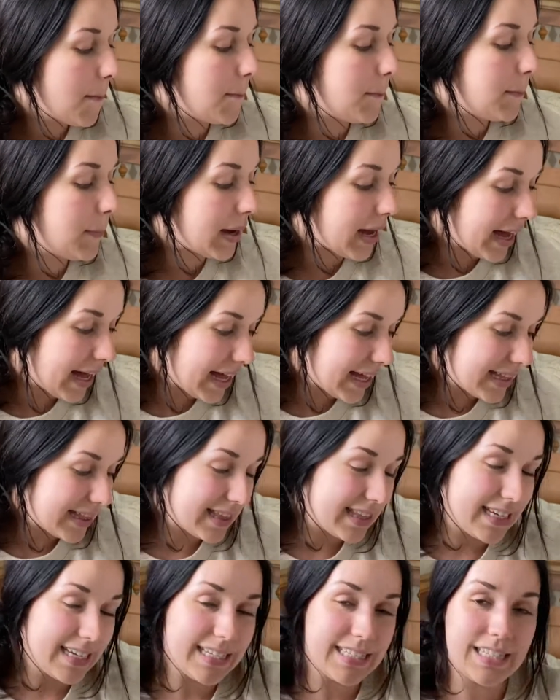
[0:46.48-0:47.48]
But
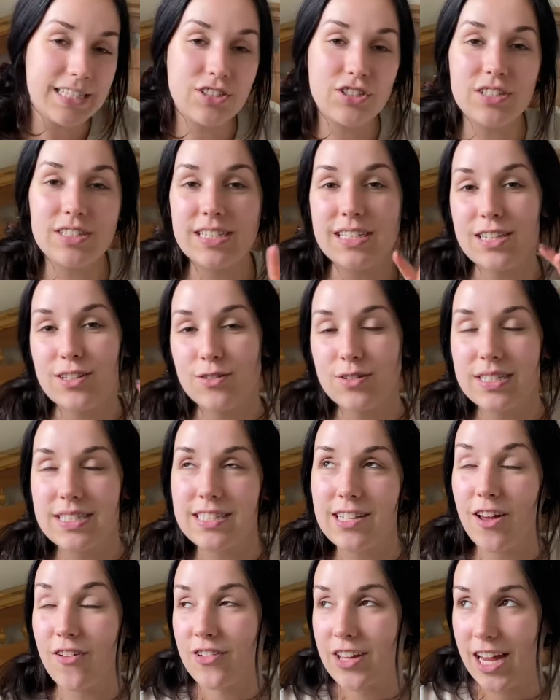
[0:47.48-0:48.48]
this is just a little
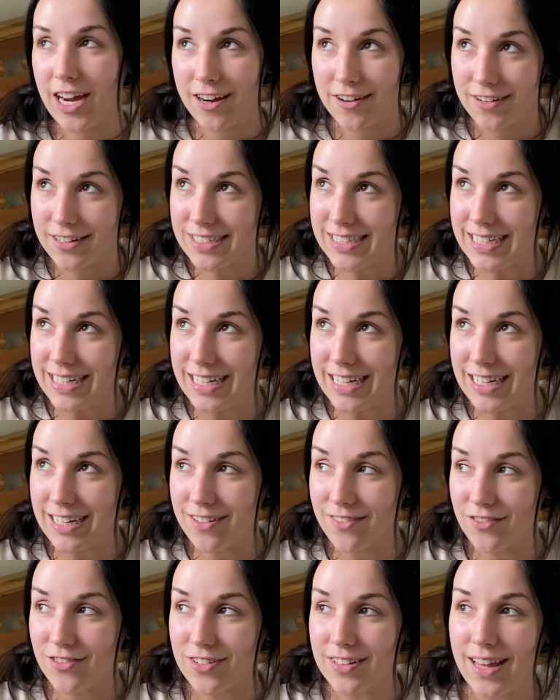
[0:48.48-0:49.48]
self-care
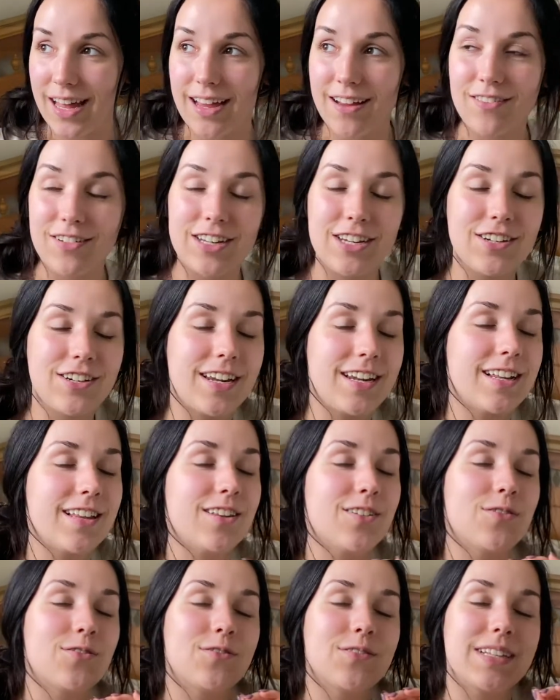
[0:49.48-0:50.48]
routine for like when you need a
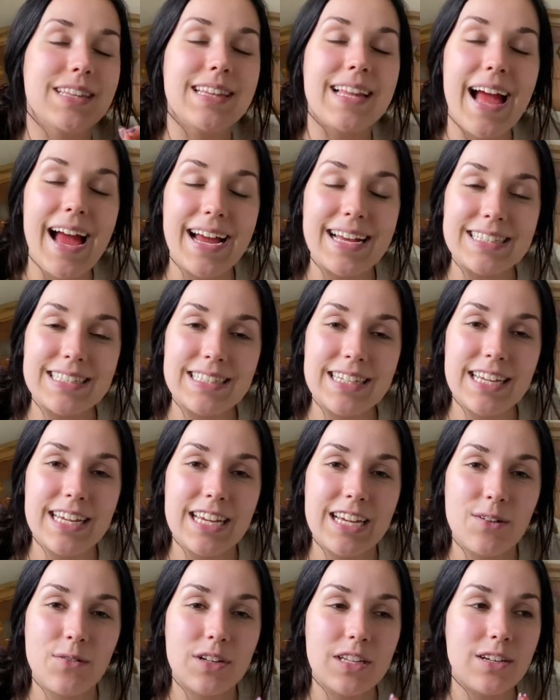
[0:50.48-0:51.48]
little
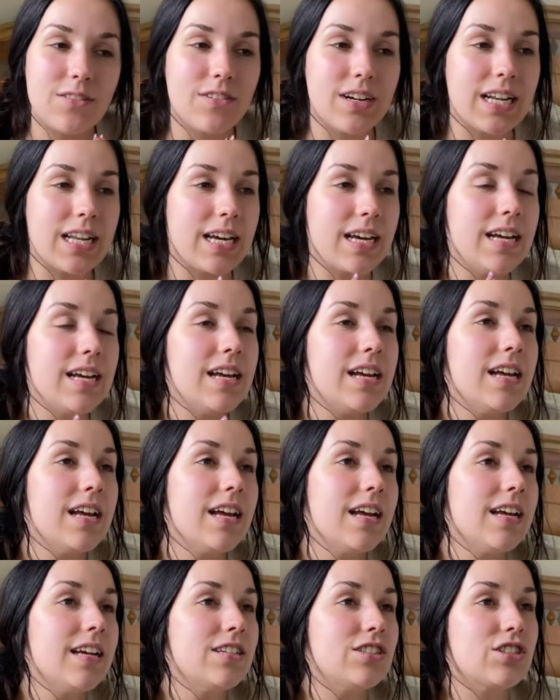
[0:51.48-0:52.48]
relaxing, when you want to
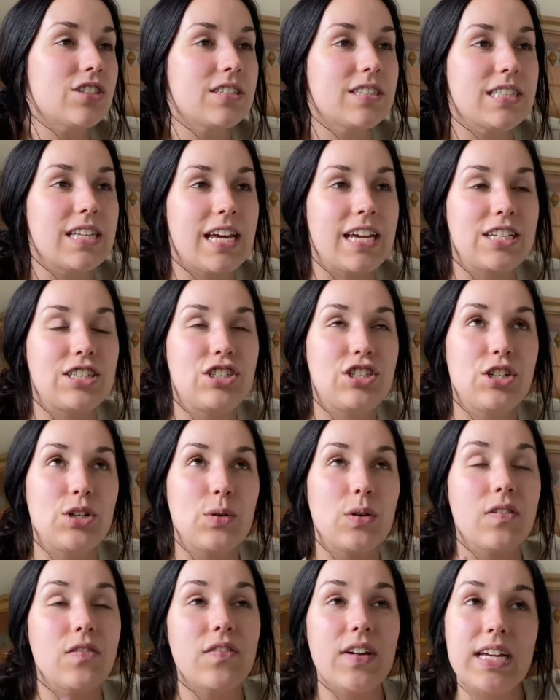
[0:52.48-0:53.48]
just like do
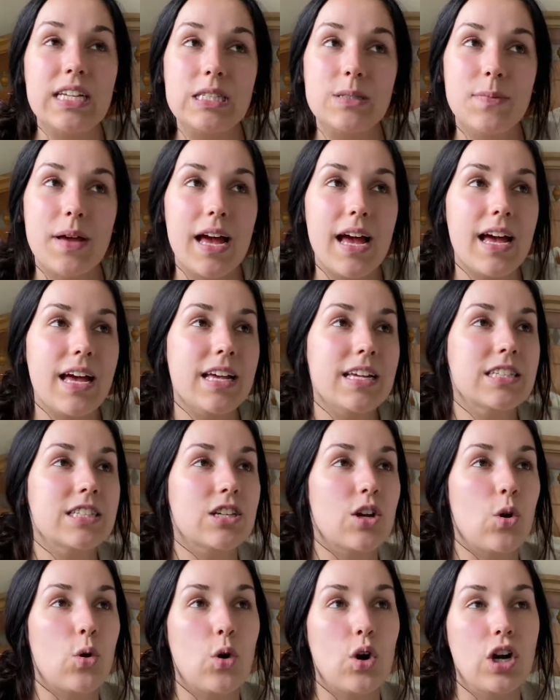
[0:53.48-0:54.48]
a face mask
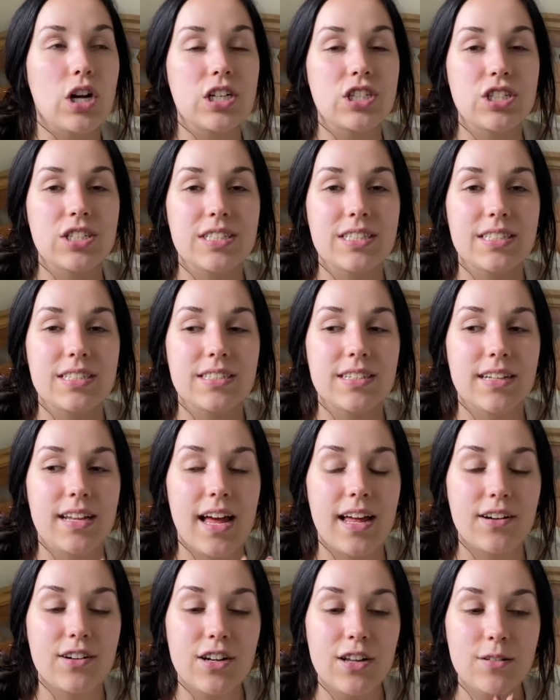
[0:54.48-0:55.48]
or just,
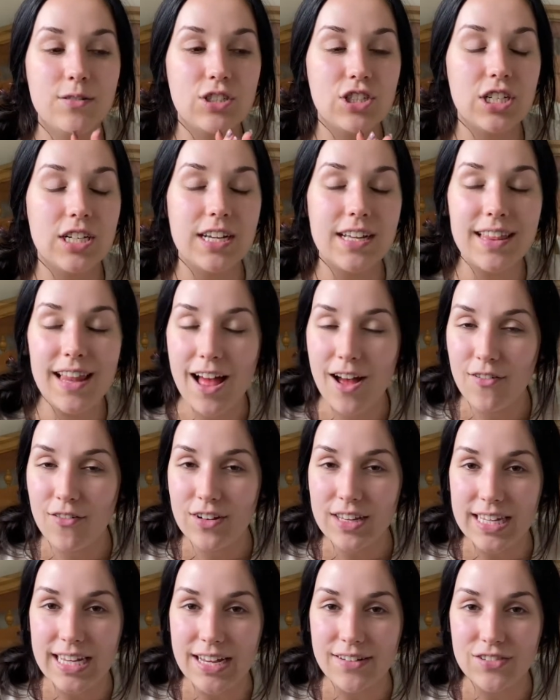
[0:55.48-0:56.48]
I don't know, chill out for
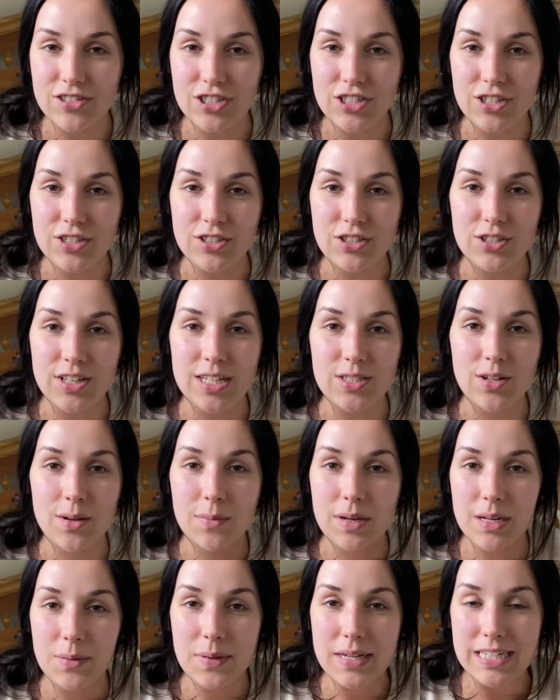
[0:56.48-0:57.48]
the afternoon. So that's what I'm
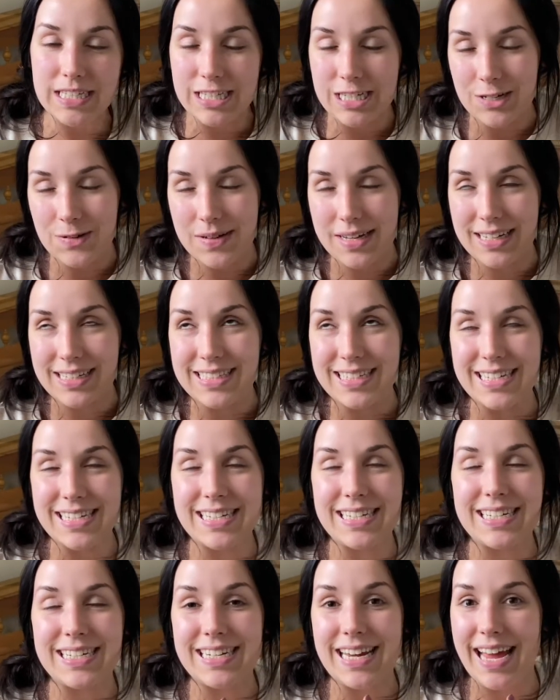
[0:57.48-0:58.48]
going to be doing
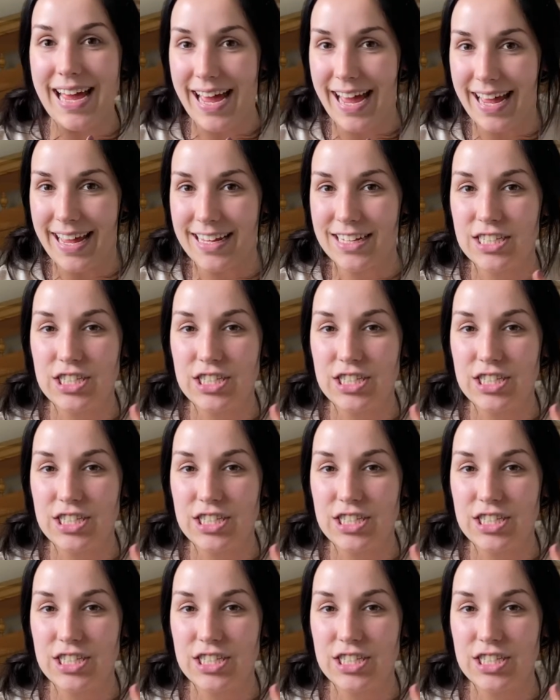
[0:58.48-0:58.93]
today.